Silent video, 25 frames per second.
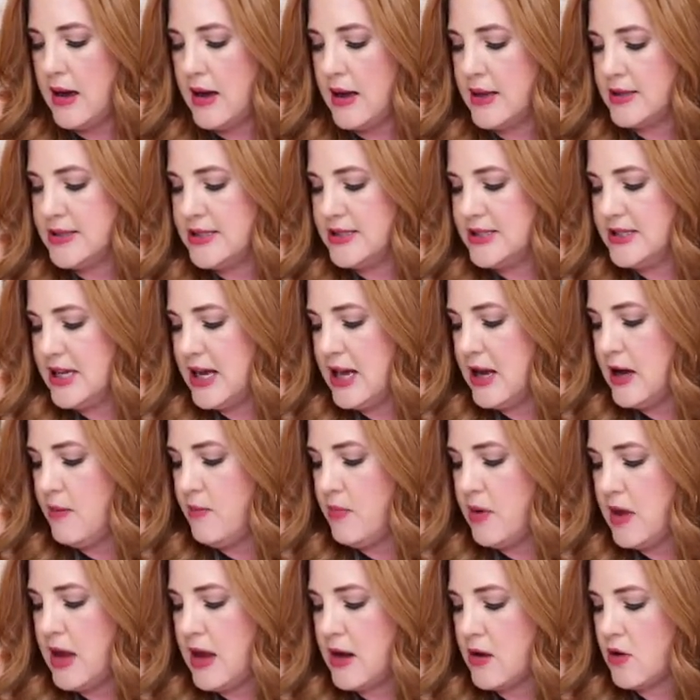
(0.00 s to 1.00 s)
stamp
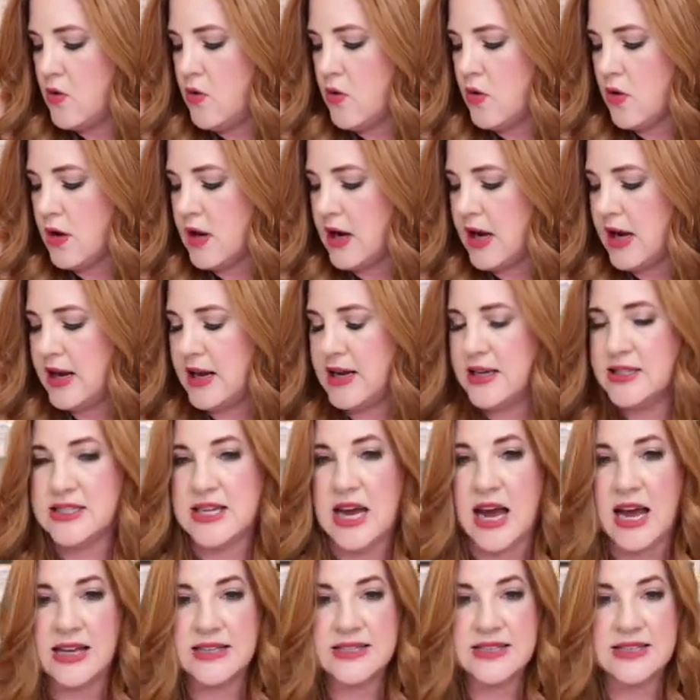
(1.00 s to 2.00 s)
and coordinating
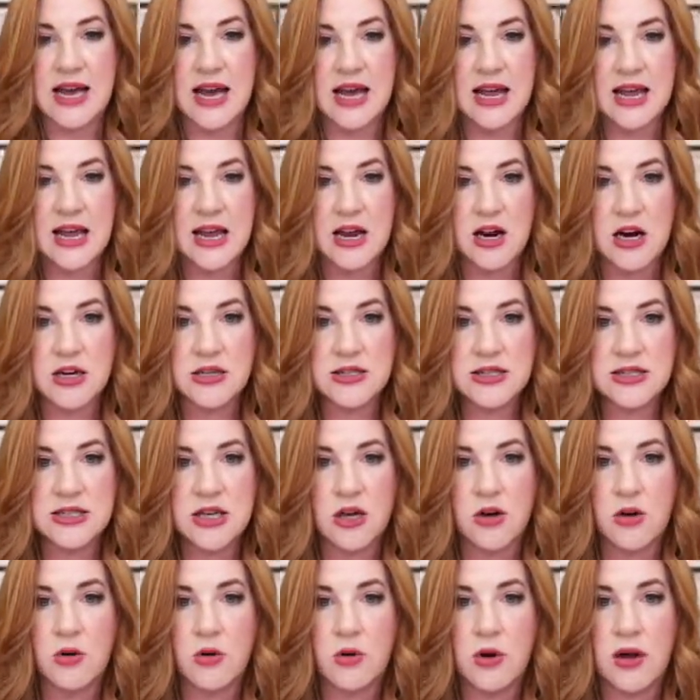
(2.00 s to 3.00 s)
die set here.
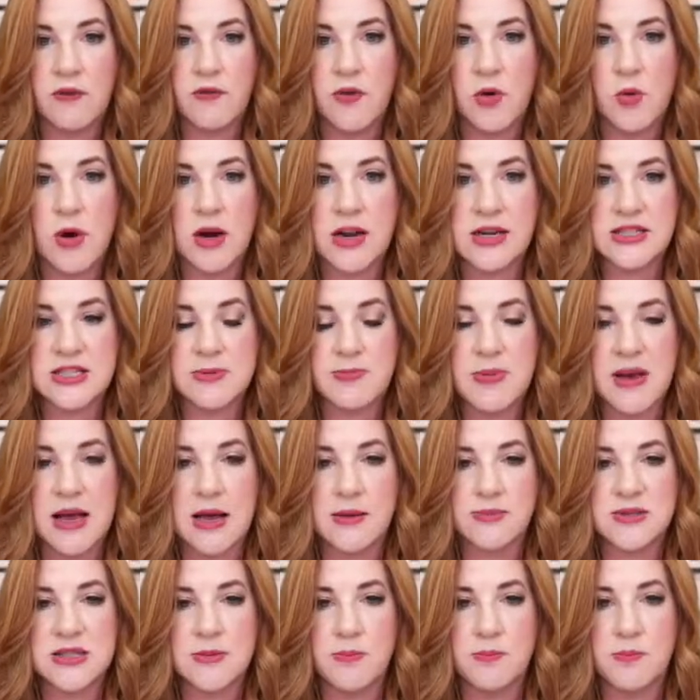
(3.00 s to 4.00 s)
So if you wanted to pick
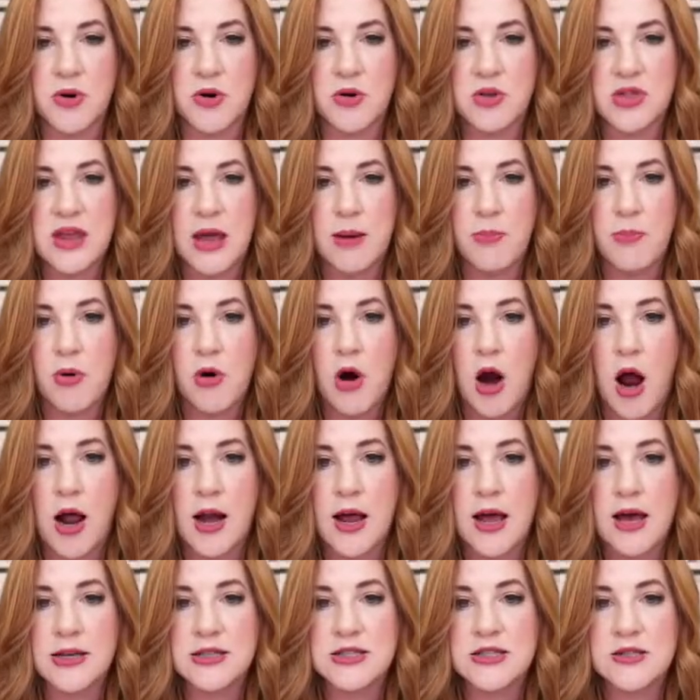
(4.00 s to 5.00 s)
up some birthday
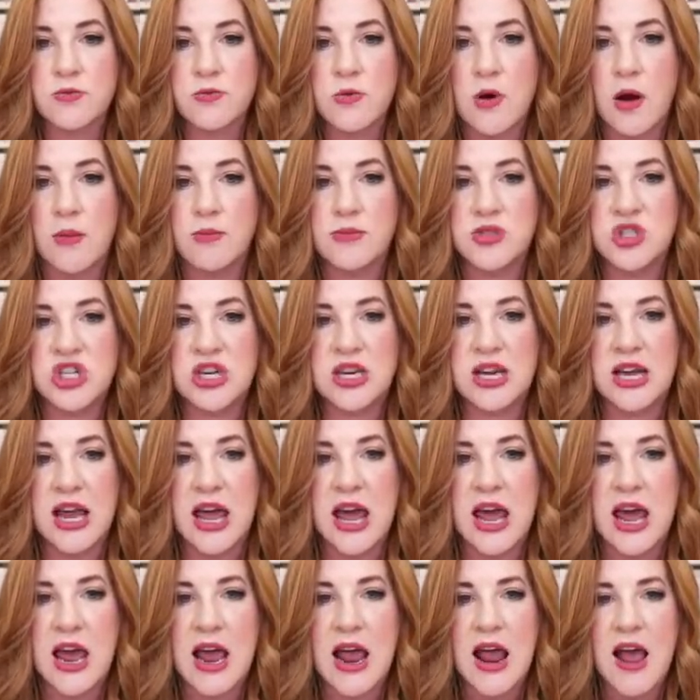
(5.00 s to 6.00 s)
products from Gina
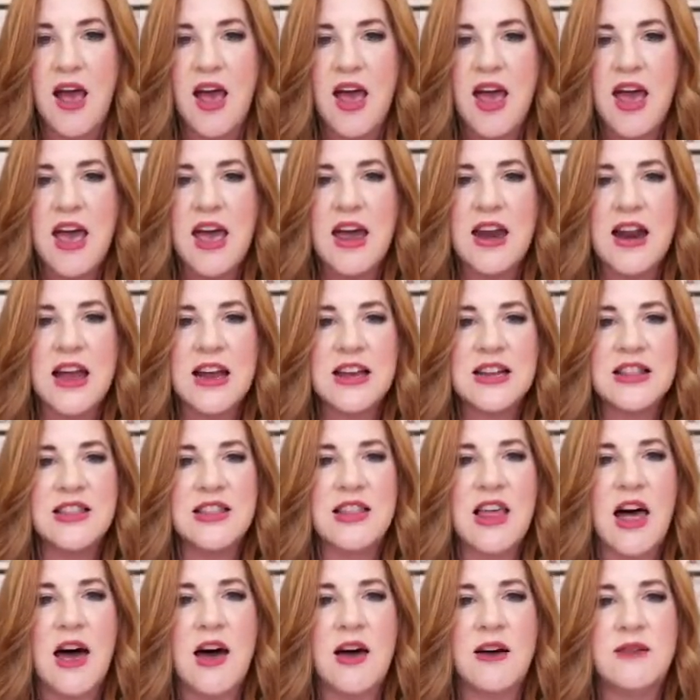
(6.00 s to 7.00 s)
K. And I
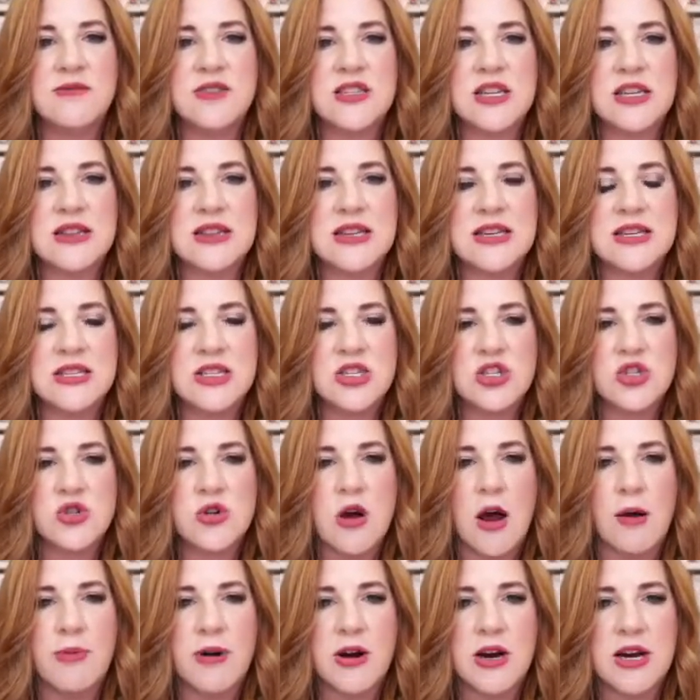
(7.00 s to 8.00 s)
loved this
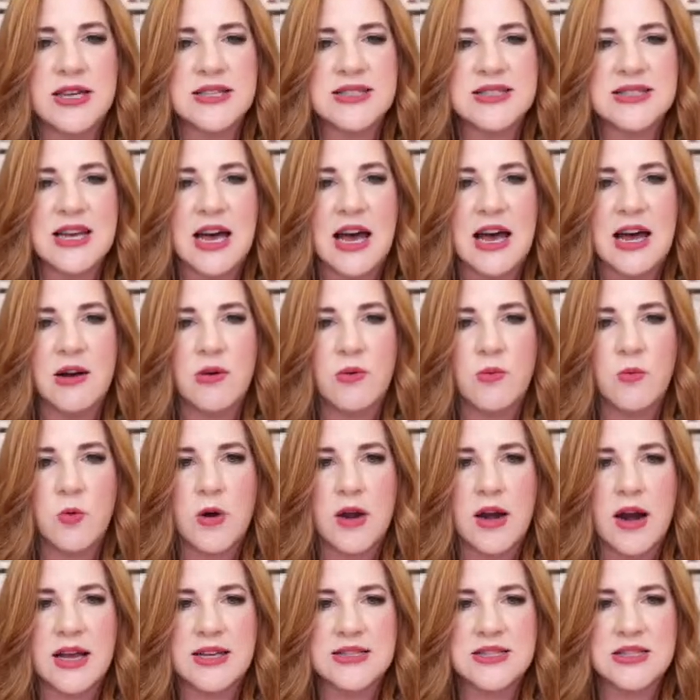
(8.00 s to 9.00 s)
strawberry set
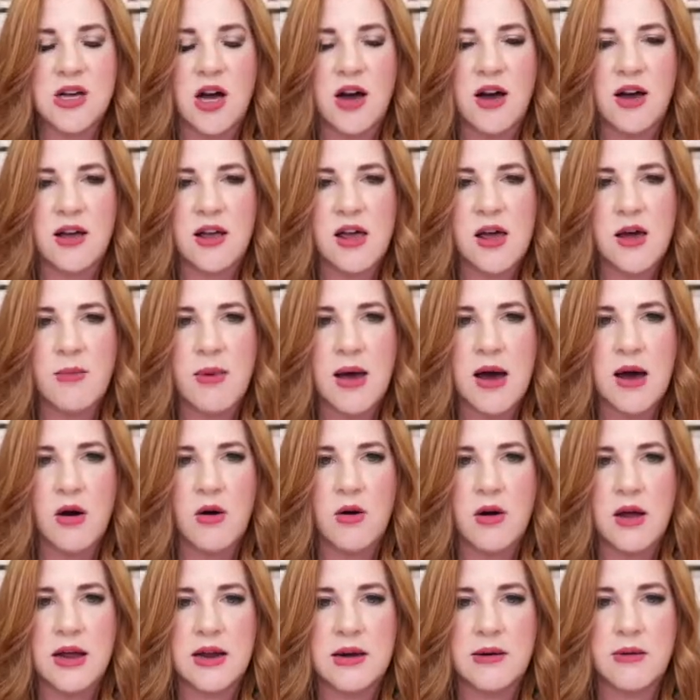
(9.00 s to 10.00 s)
when I saw it come out
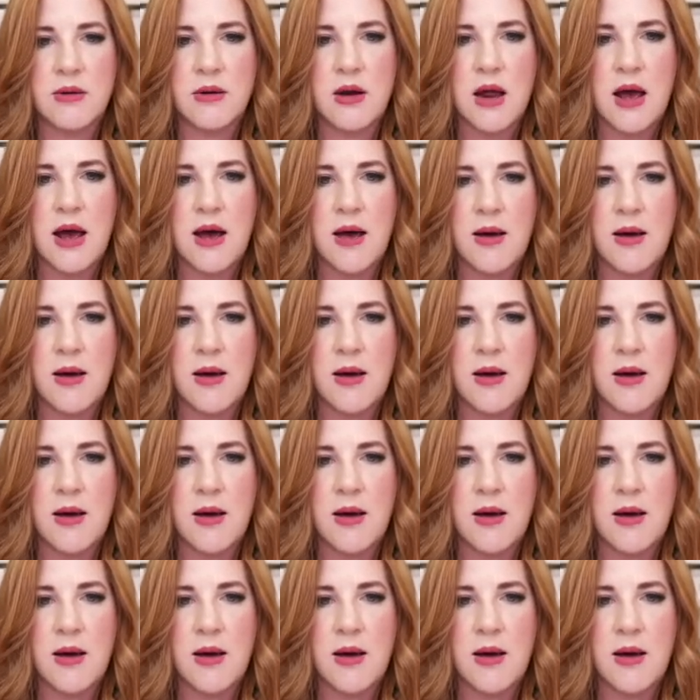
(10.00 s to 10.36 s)
and